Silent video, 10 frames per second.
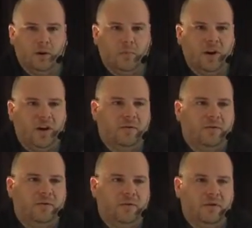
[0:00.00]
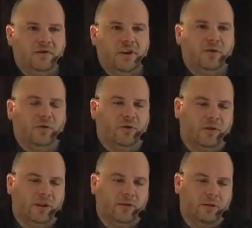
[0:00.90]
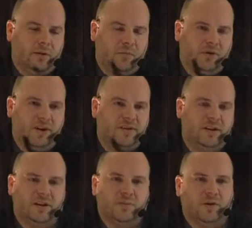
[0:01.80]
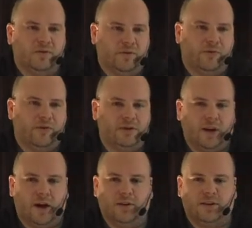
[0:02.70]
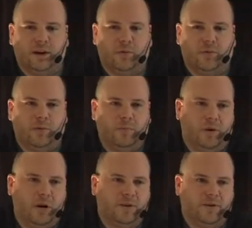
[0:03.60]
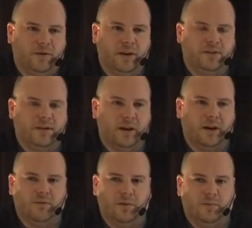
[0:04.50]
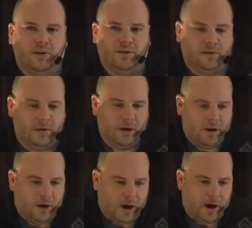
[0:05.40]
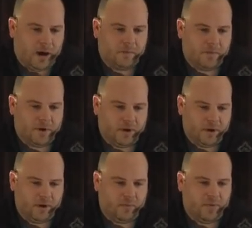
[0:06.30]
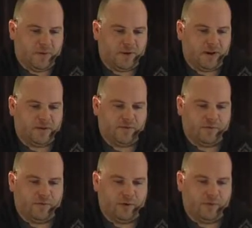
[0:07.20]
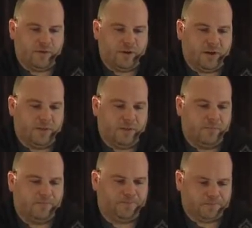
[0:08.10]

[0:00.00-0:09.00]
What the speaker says: be a generally pleasing experience from a functionality standpoint, but also an aesthetically pleasing implementation for what you're looking to do.